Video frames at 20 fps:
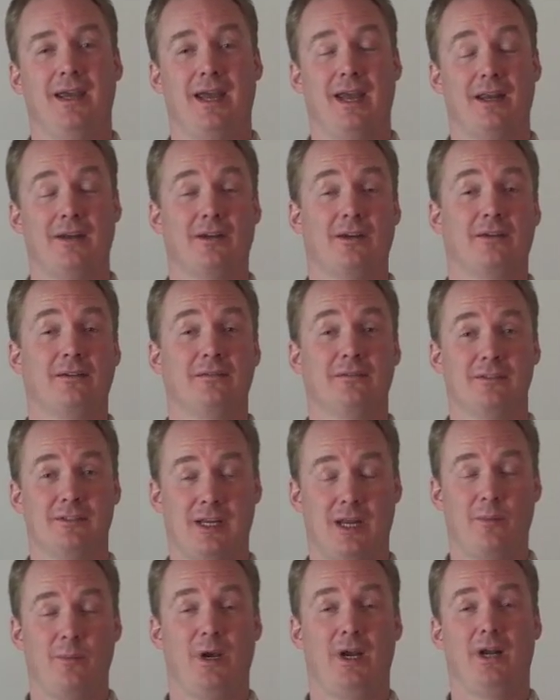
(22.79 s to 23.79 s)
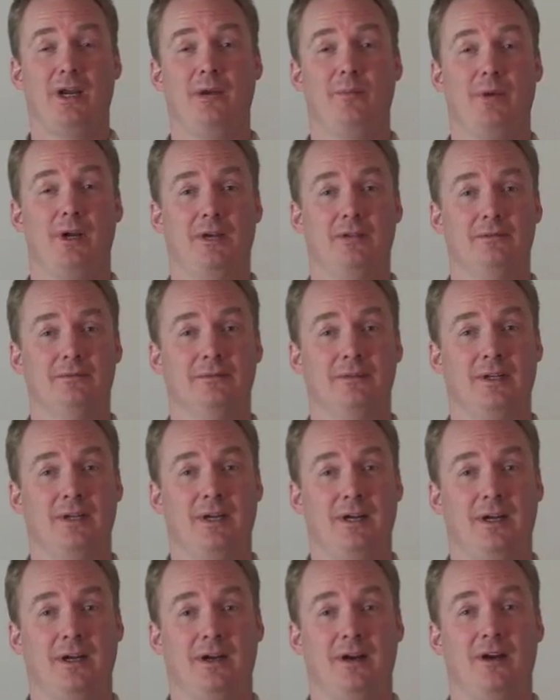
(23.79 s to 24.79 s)
and send me an email.
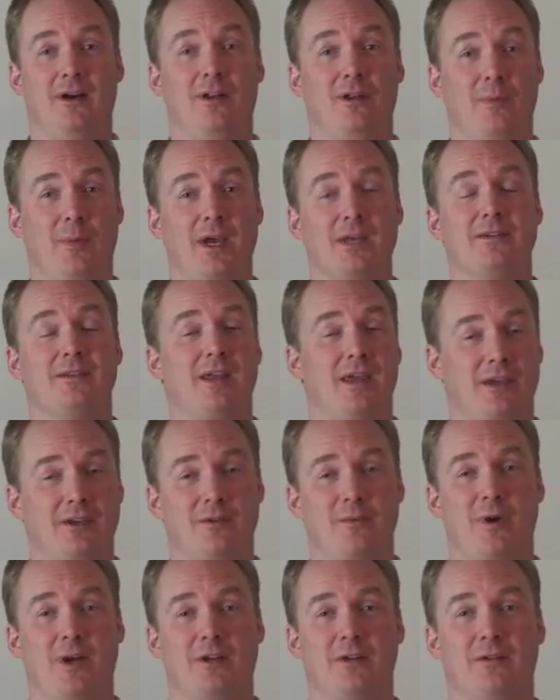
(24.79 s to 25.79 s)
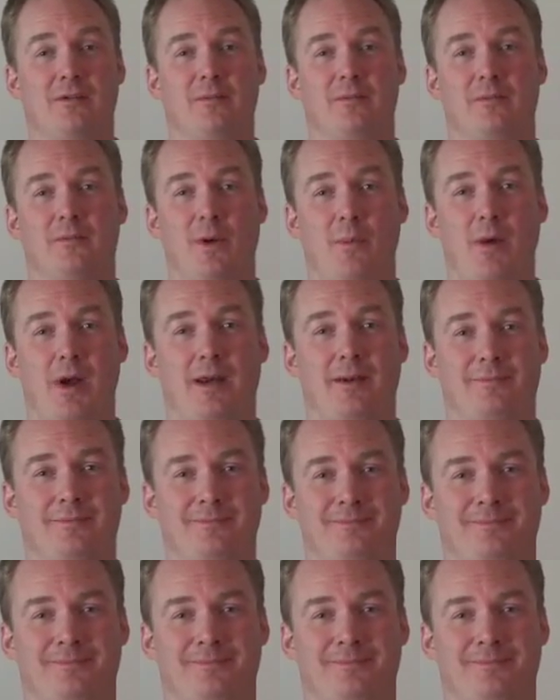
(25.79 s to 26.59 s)
All the best. Thanks so much. Bye-bye.